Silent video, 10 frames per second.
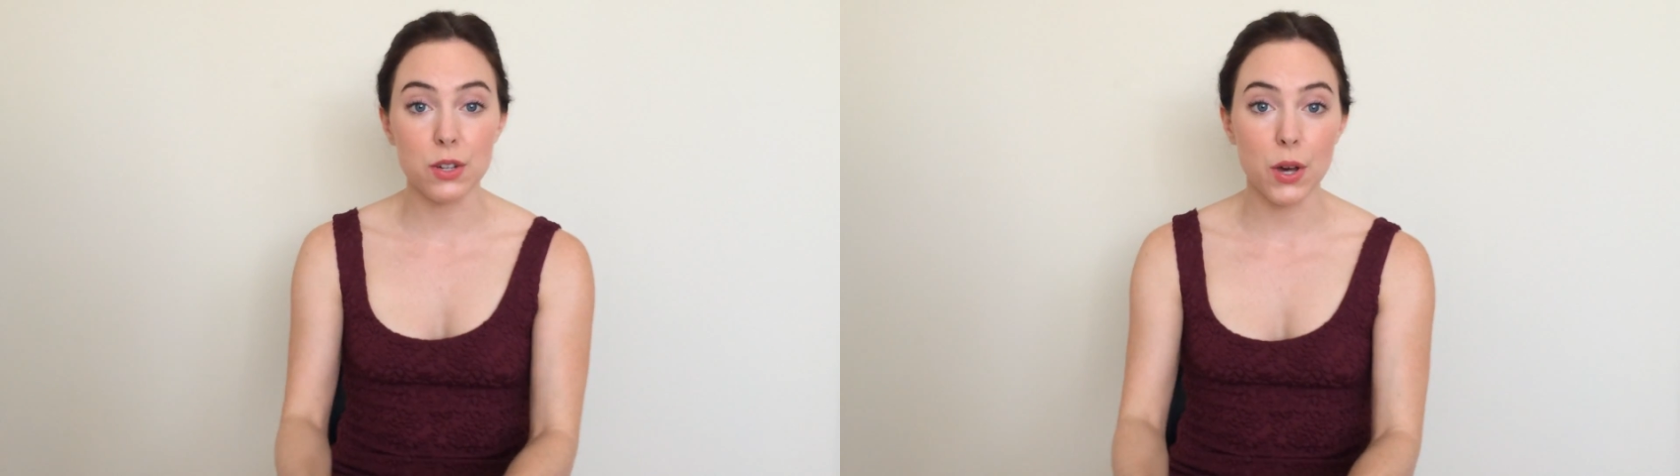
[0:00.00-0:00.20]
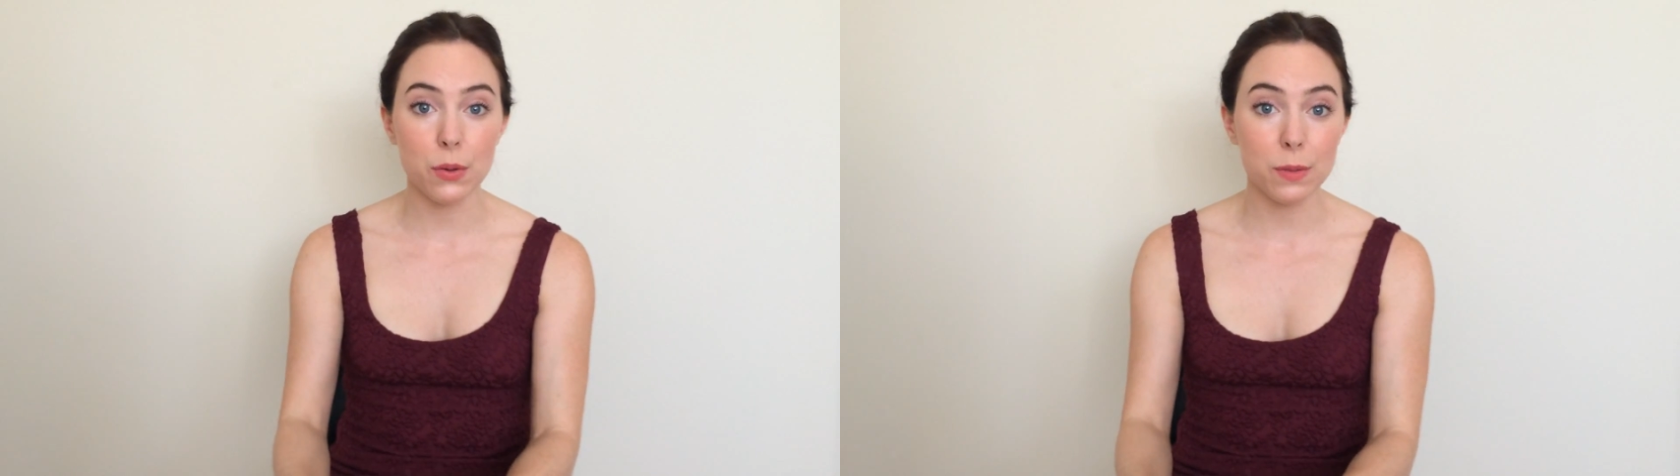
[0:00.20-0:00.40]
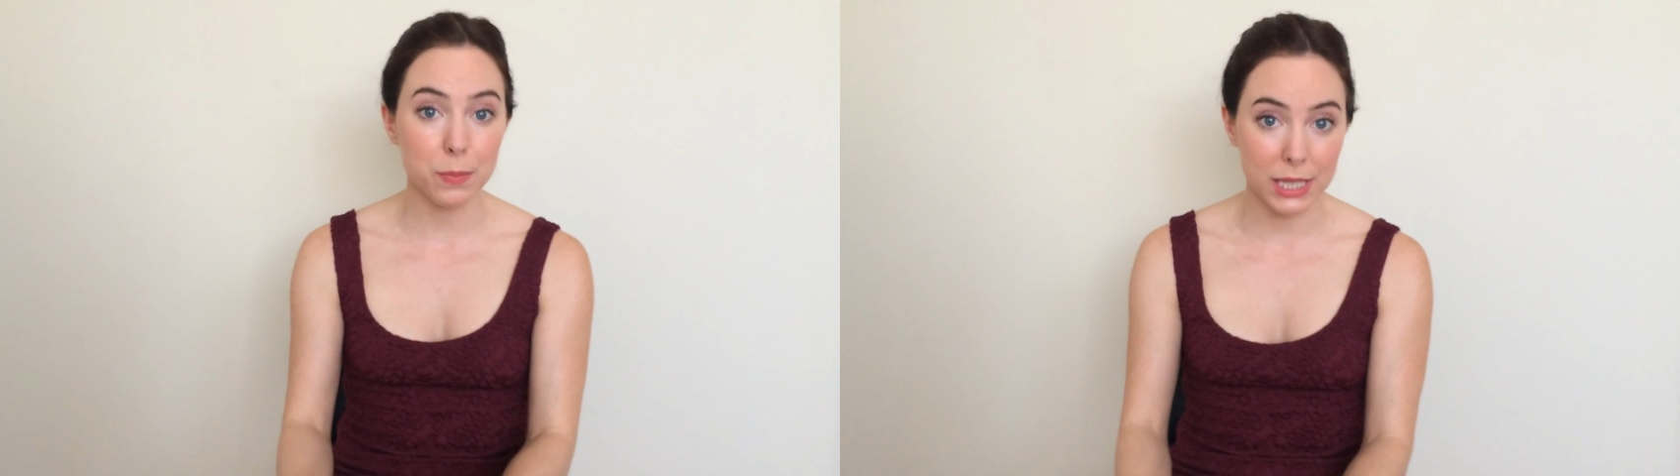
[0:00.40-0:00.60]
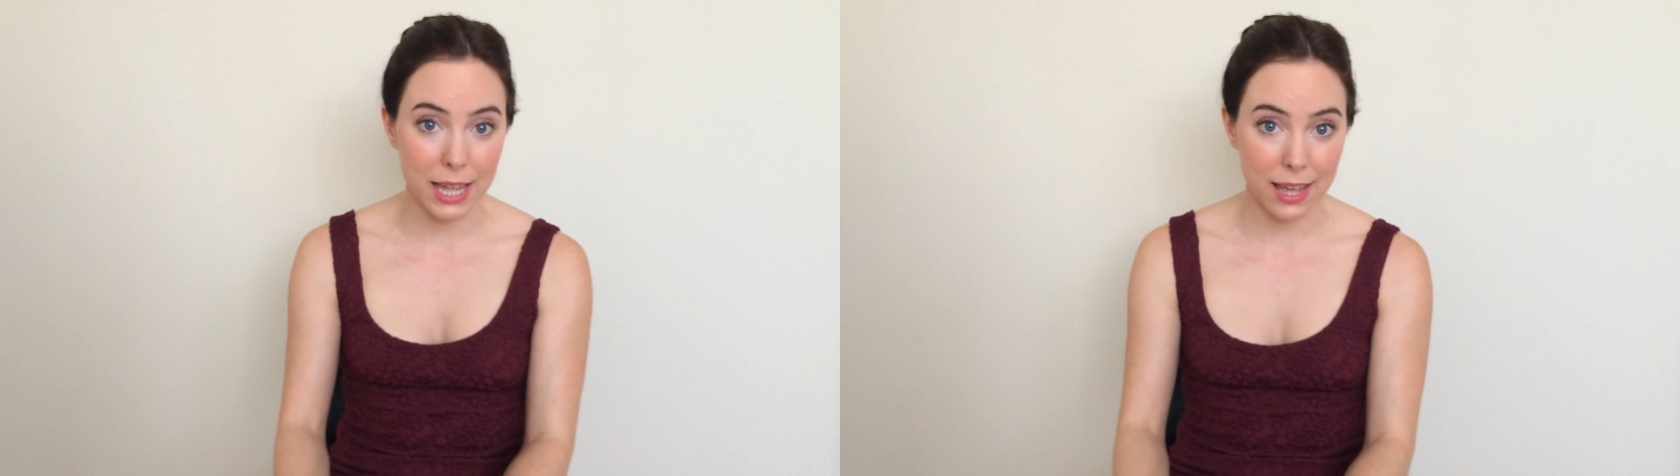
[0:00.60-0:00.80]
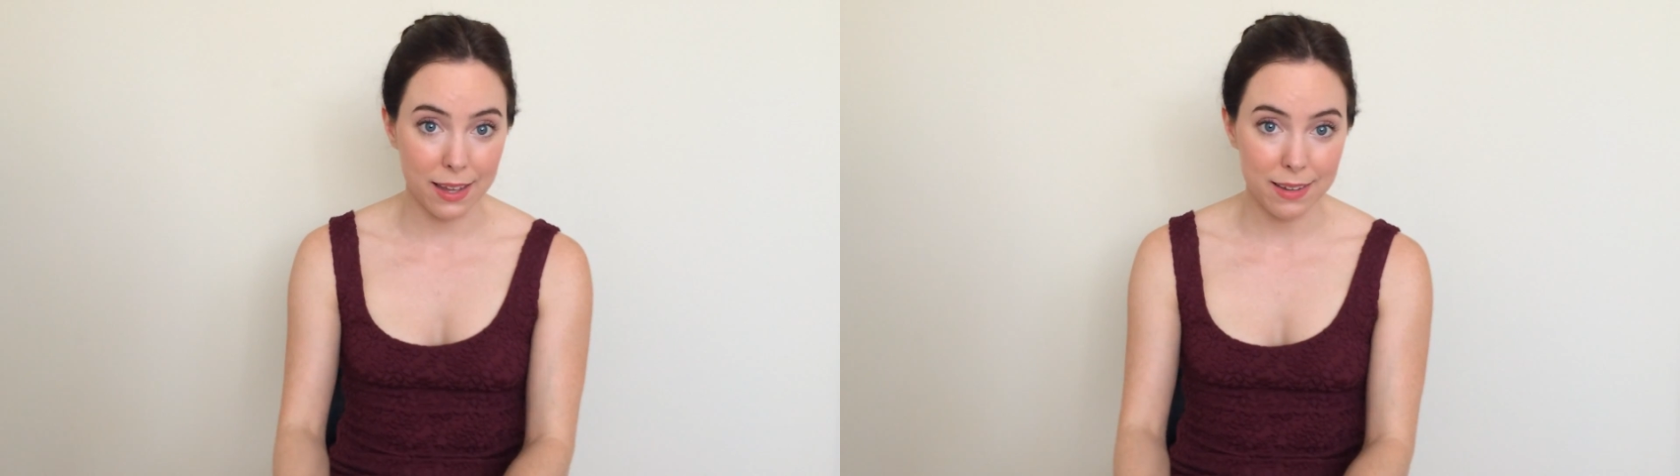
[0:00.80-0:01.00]
Know the
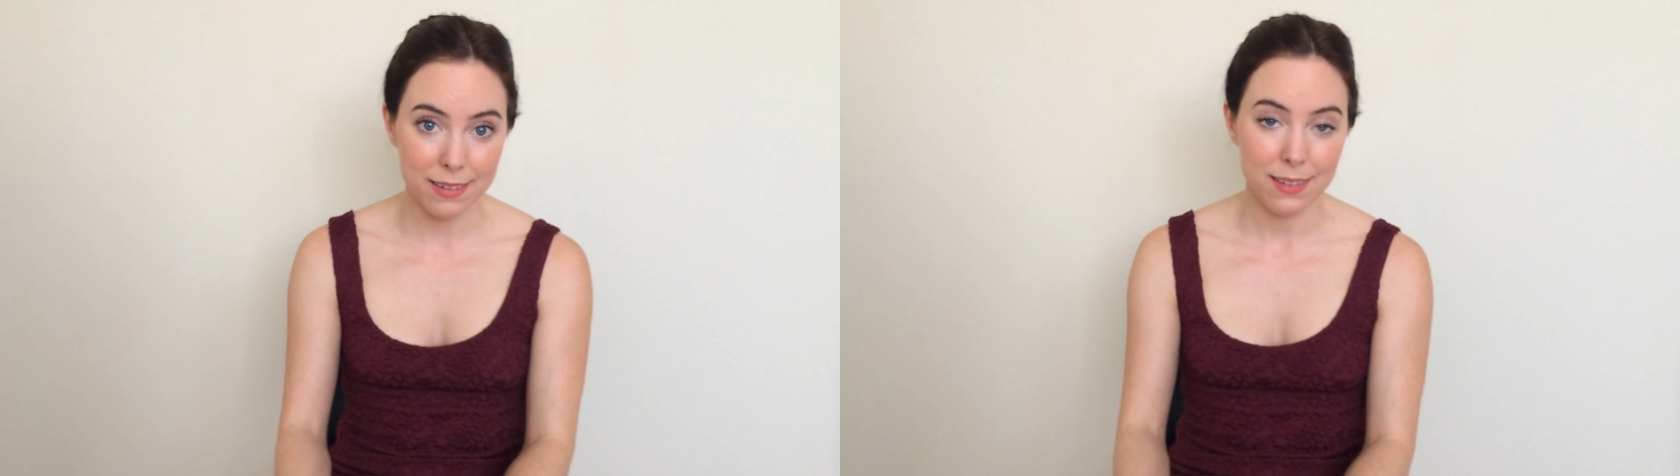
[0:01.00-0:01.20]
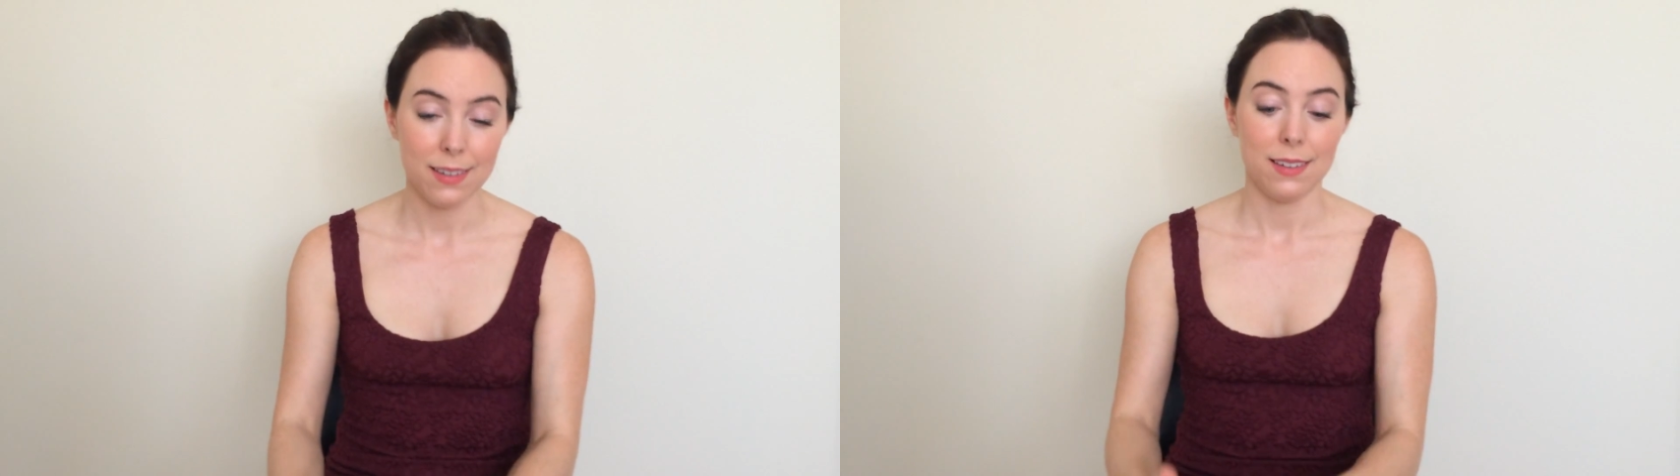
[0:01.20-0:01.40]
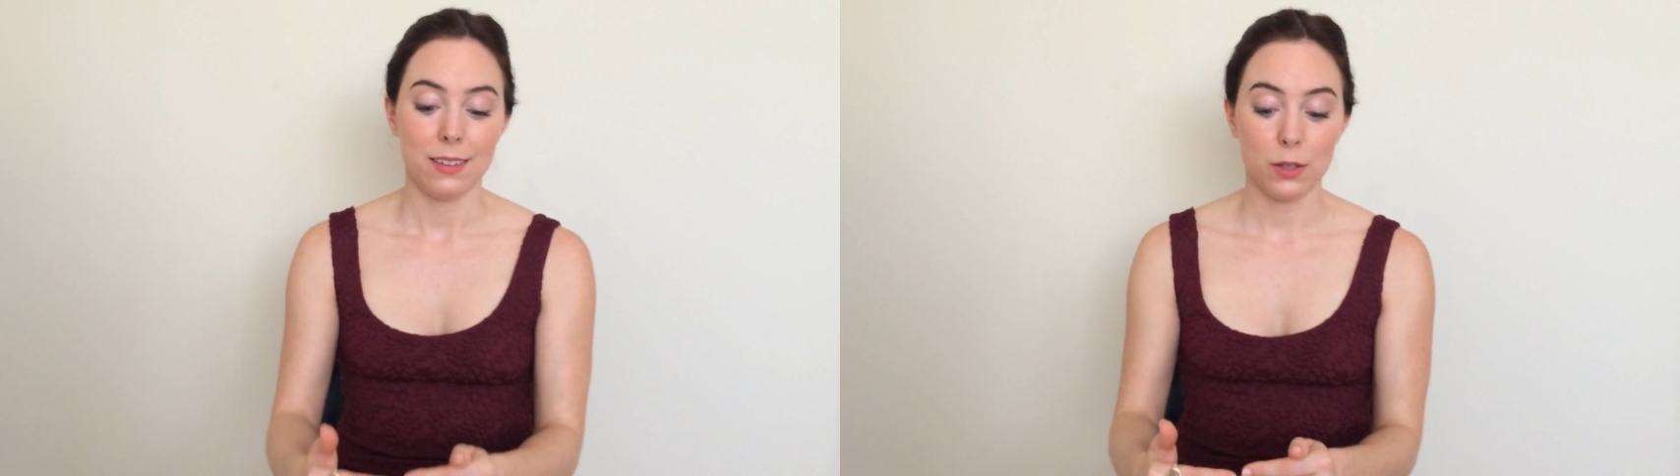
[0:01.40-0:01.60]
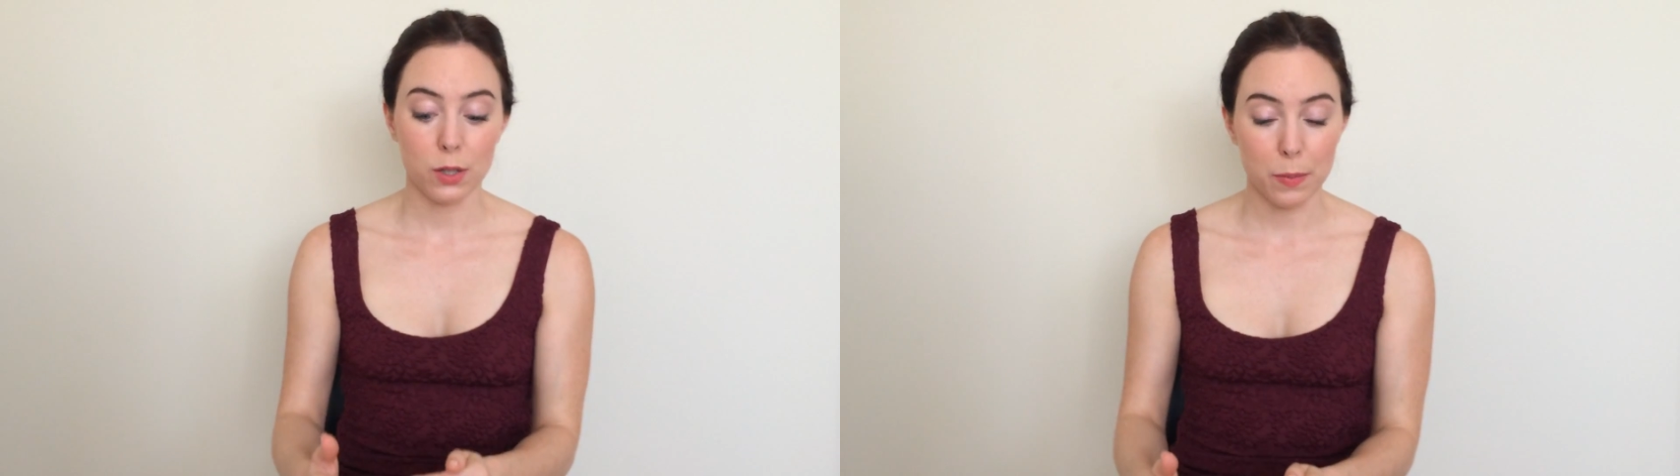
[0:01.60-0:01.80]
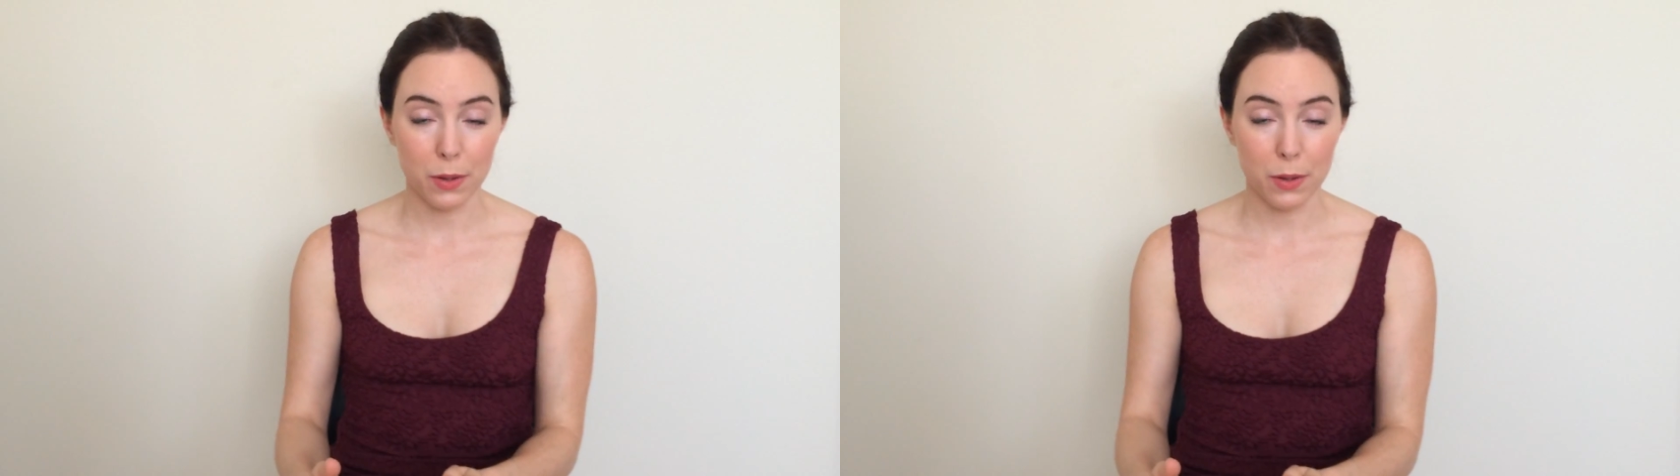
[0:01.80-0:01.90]
play, look up